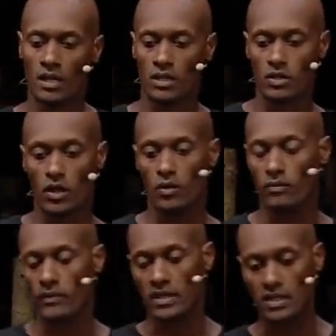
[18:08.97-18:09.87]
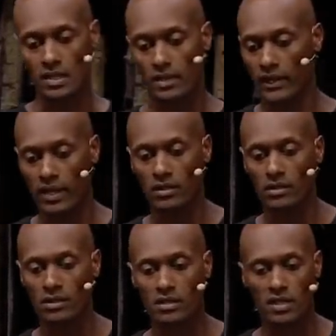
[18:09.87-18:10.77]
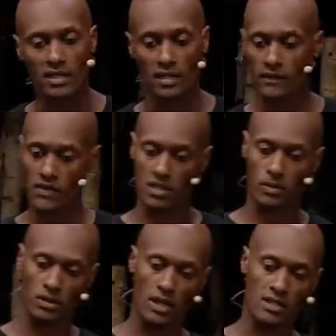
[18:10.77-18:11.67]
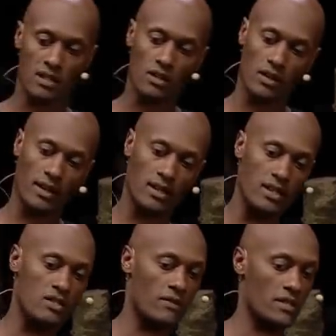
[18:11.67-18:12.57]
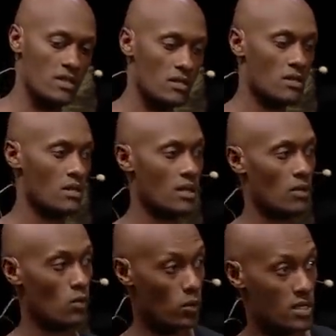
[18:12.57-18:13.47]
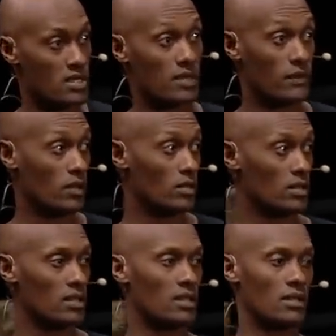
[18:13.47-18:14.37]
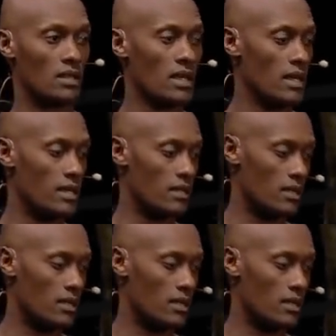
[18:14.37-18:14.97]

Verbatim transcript: So until then, seeing the invisible dots that connect each of us was difficult in a, in a,